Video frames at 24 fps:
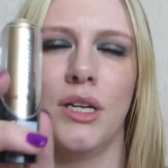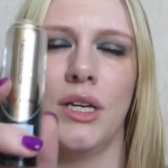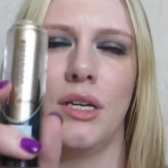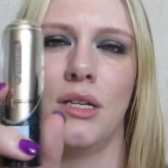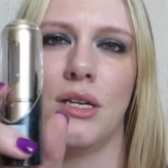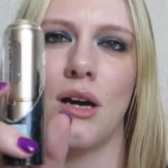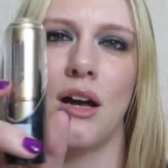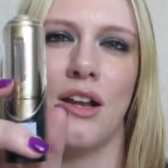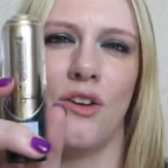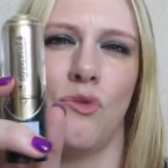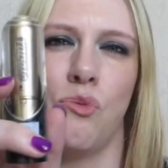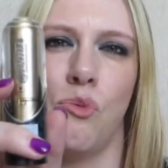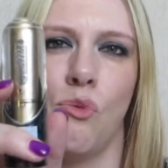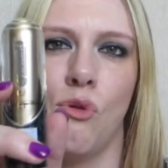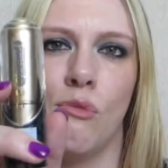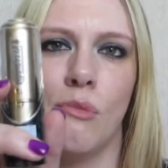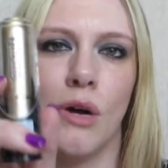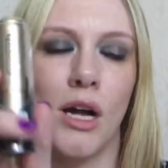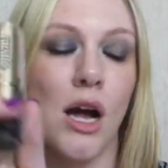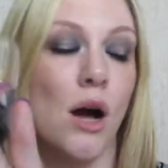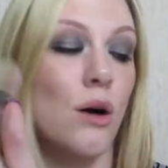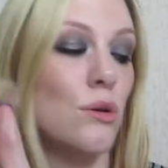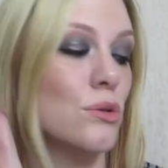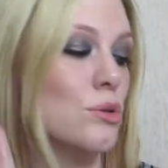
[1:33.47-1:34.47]
kind of warmer
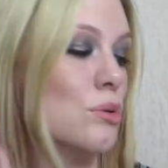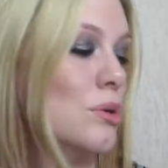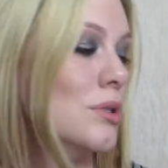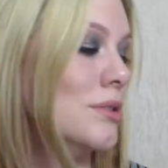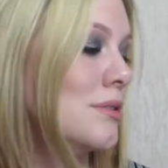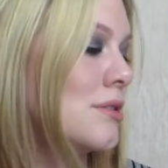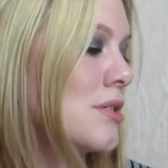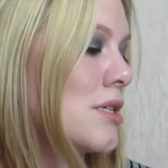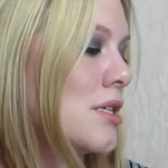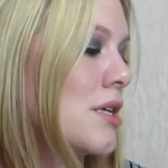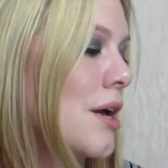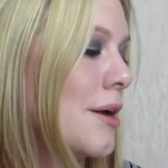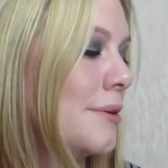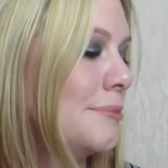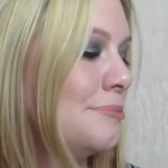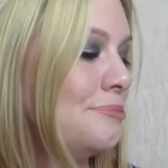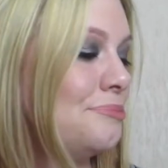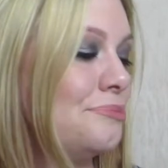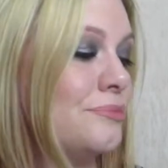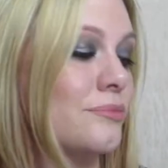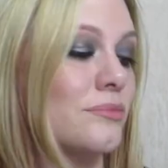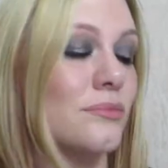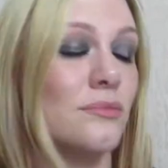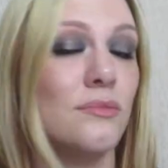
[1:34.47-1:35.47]
gold one. So
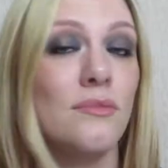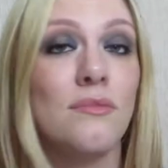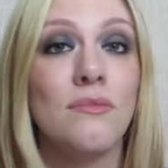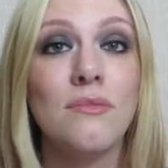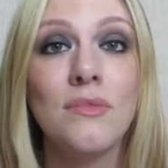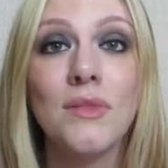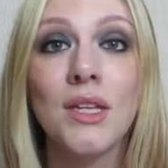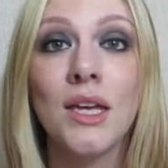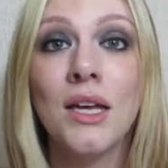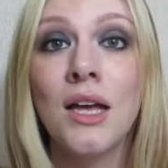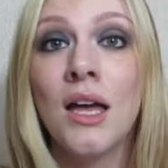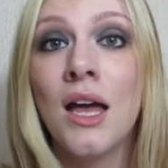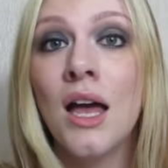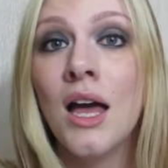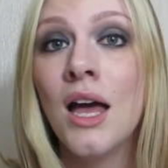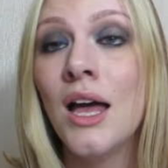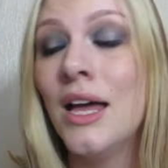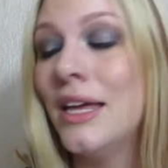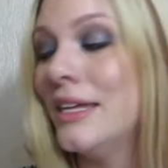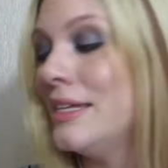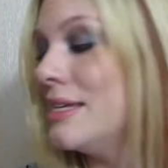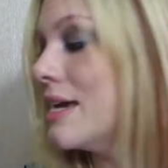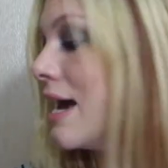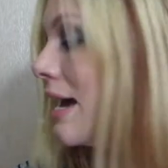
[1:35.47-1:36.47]

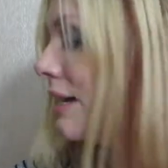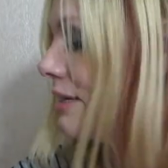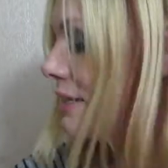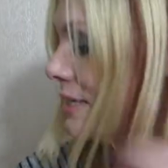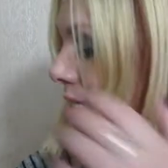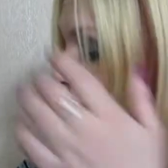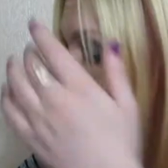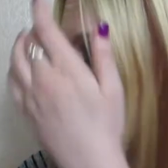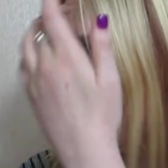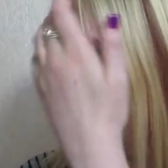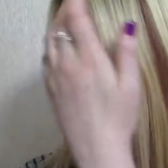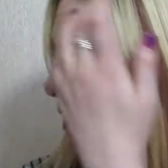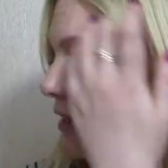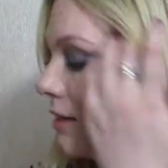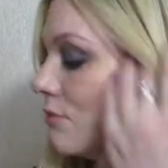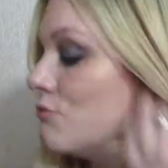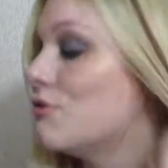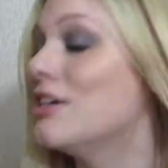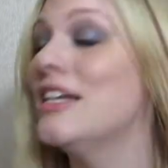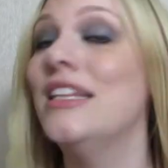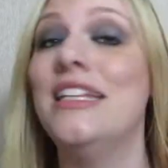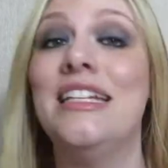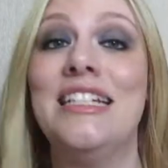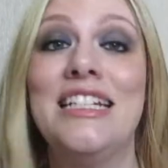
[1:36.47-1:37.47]
yeah,
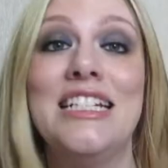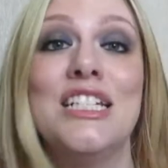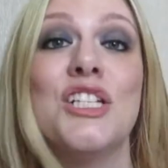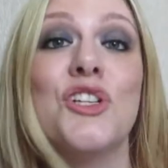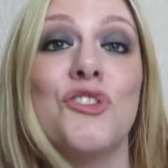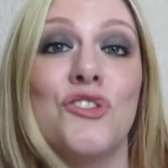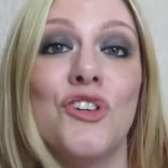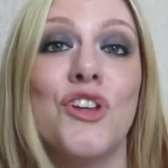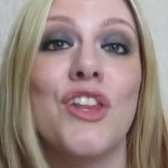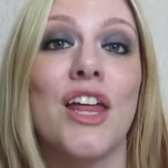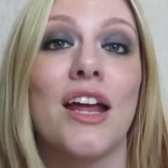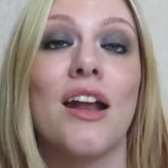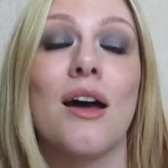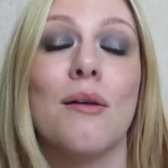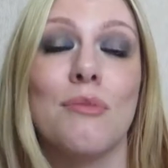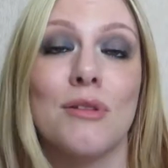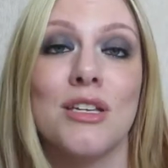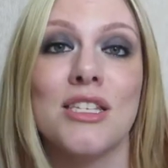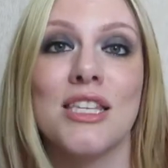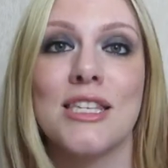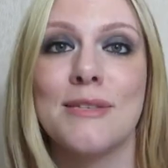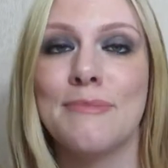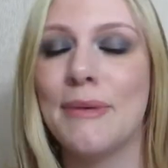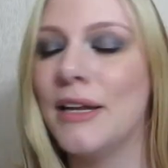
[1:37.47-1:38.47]
really need to fill that up
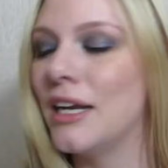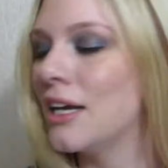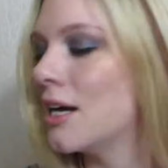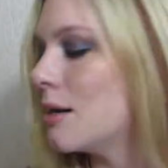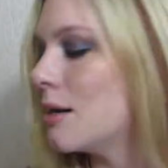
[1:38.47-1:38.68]
because it's been a